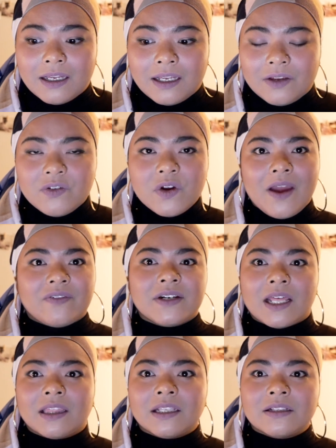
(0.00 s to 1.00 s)
If you have
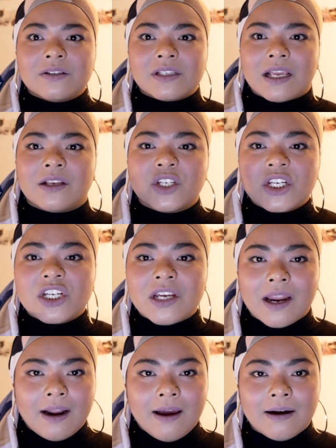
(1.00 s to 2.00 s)
nothing to say, just
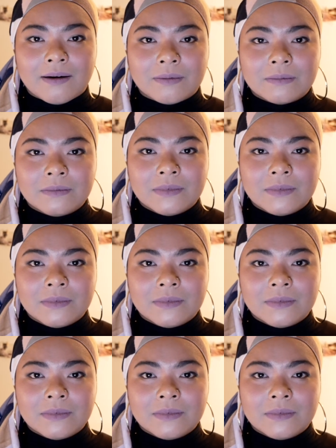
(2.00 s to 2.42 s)
shut up.